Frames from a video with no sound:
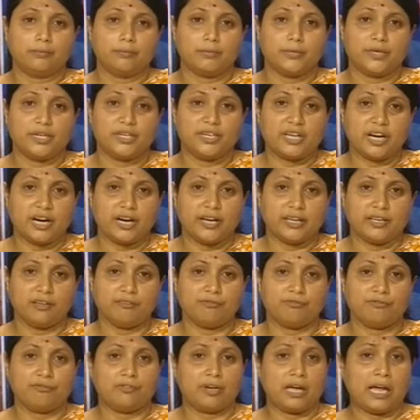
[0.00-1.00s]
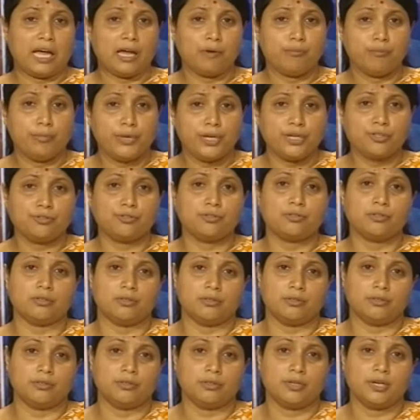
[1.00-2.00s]
drive,
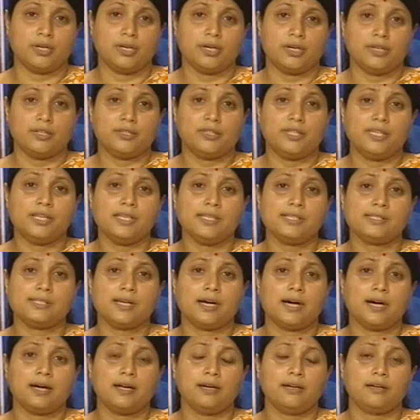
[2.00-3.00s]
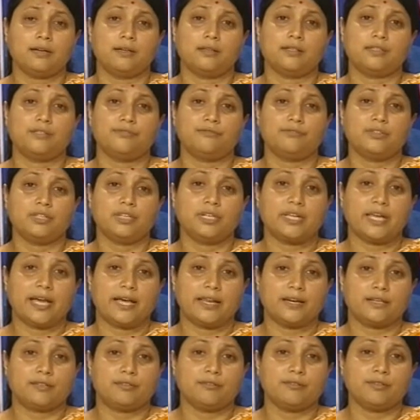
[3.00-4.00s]
ambition. These are different
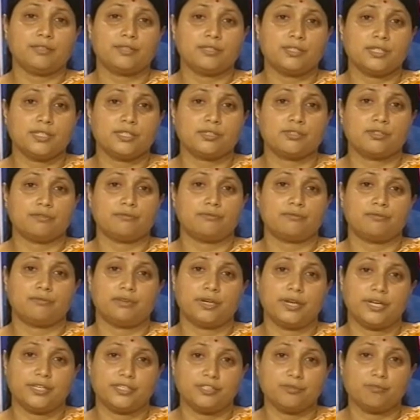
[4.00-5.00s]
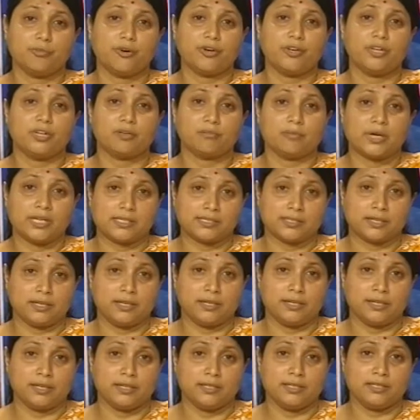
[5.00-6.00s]
characteristics of hegemonic
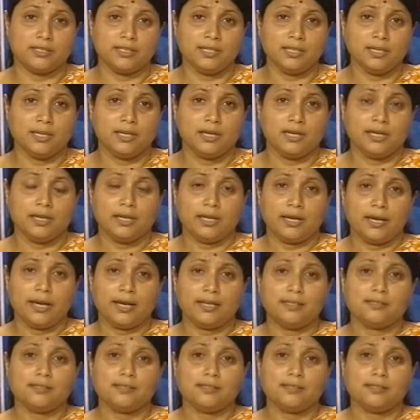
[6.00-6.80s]
masculinity. Hence,